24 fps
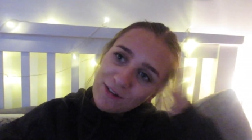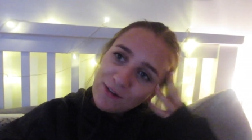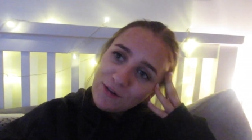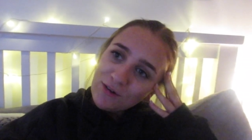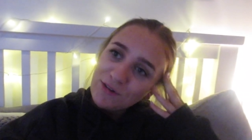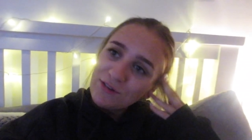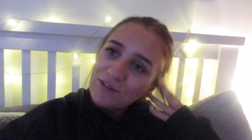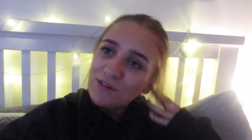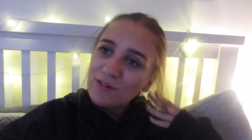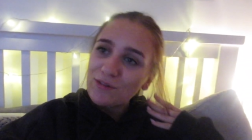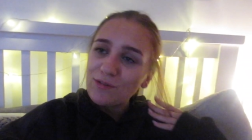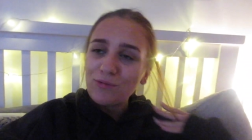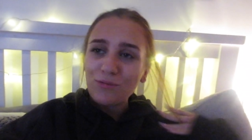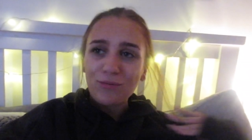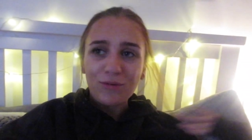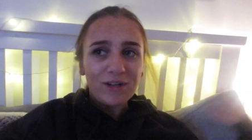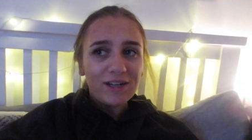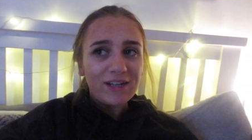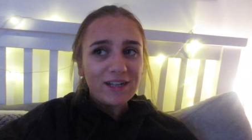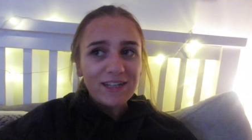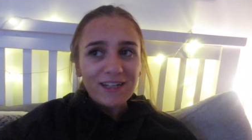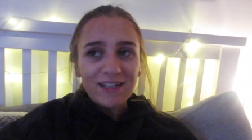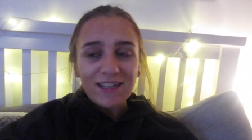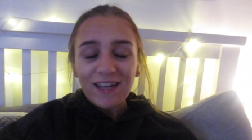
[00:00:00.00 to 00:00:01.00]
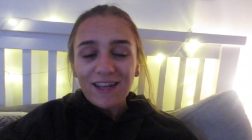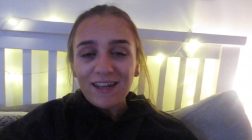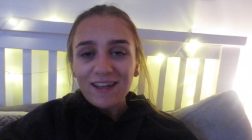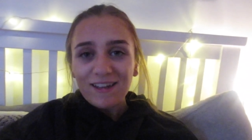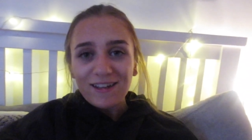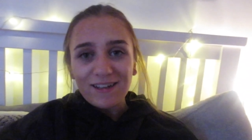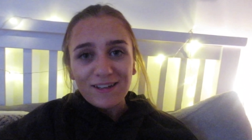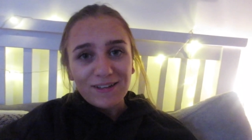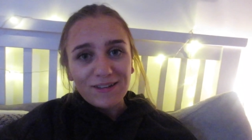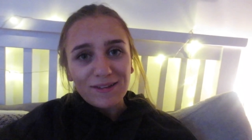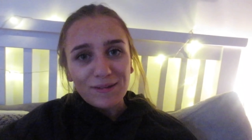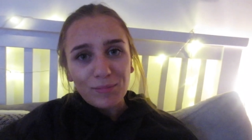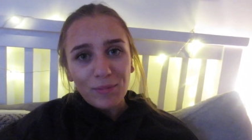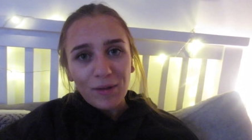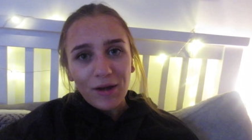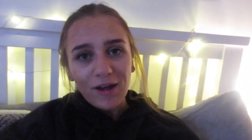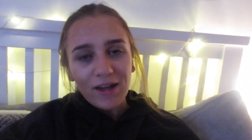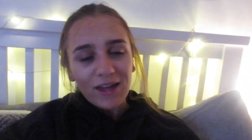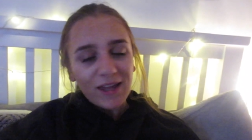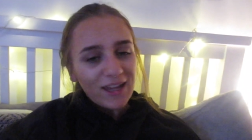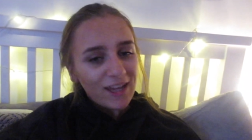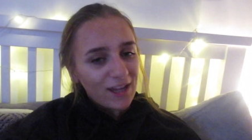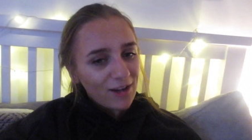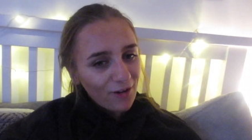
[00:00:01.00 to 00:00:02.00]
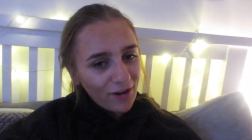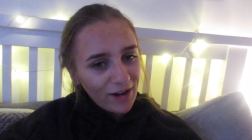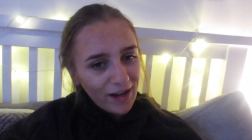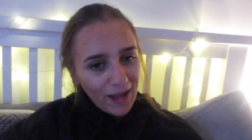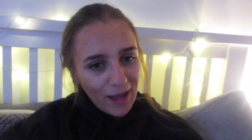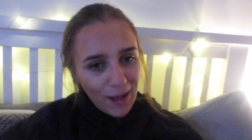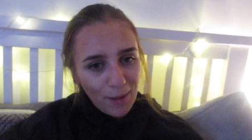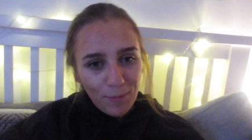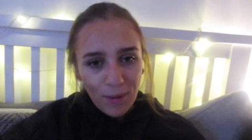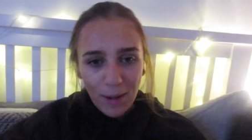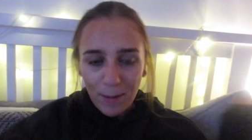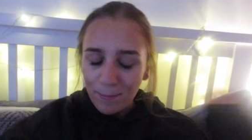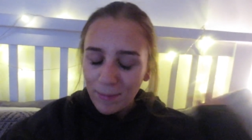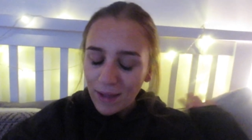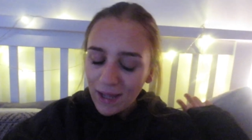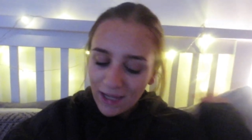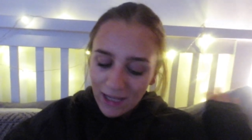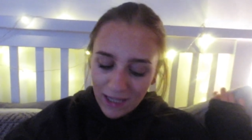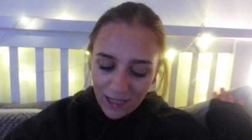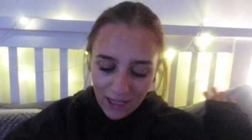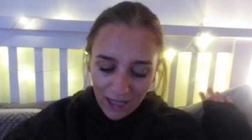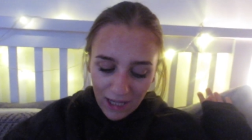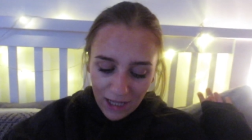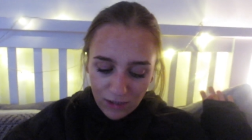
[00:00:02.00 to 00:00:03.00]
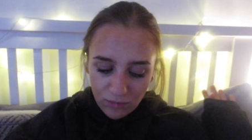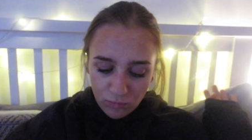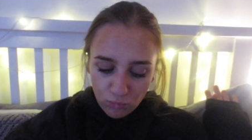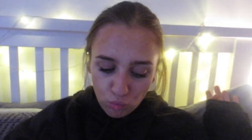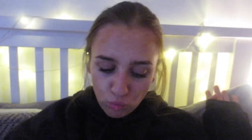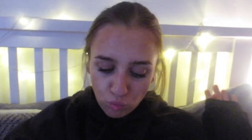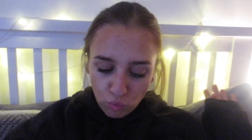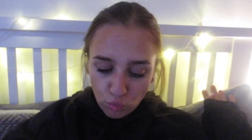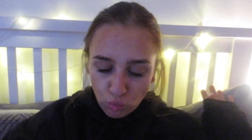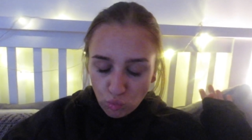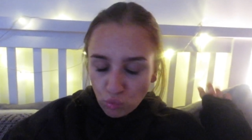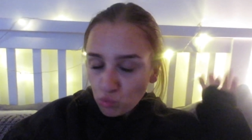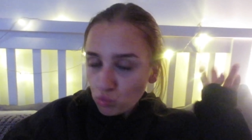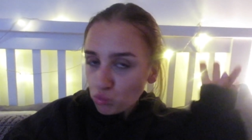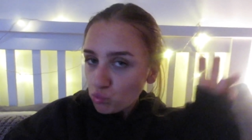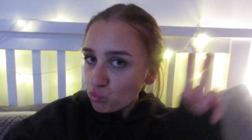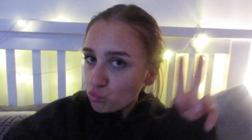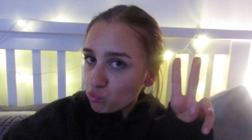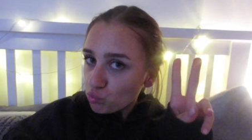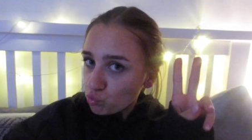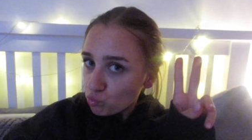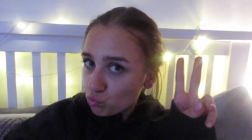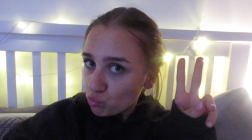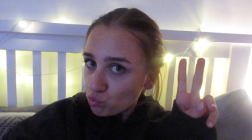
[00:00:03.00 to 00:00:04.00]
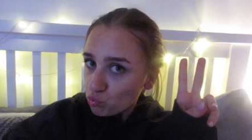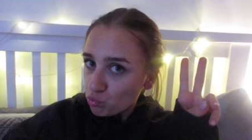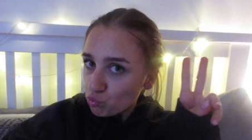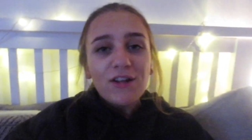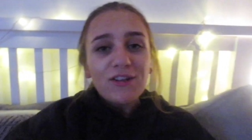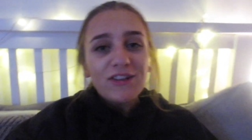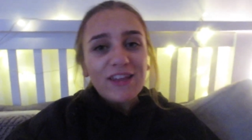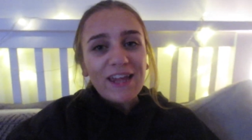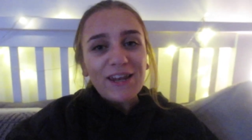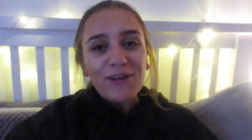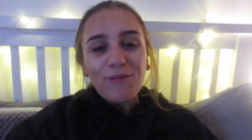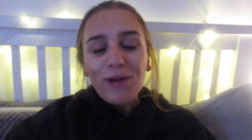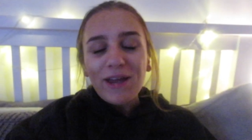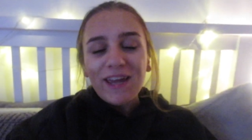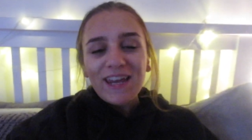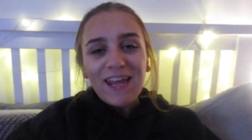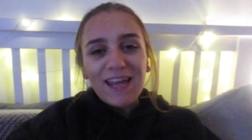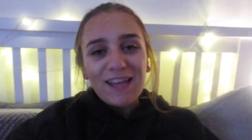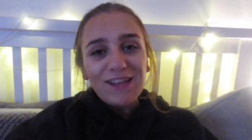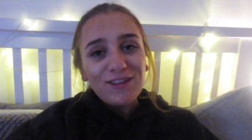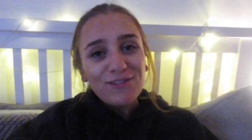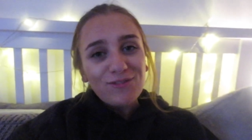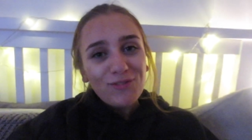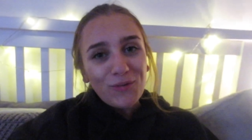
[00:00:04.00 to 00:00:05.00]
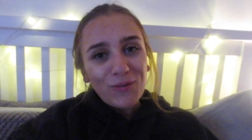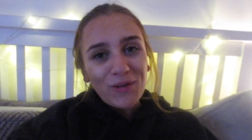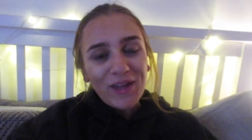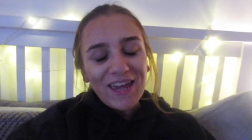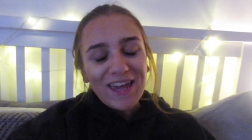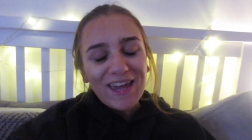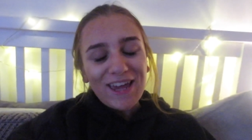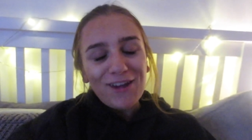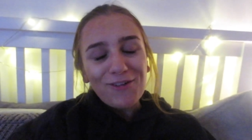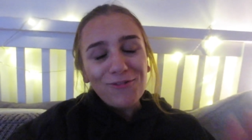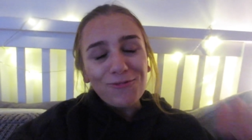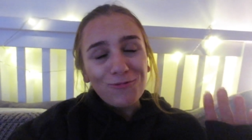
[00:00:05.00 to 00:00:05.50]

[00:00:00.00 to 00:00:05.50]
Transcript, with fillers: those three years but here I am I'm back again so anyway, I'm going to end this vlog here.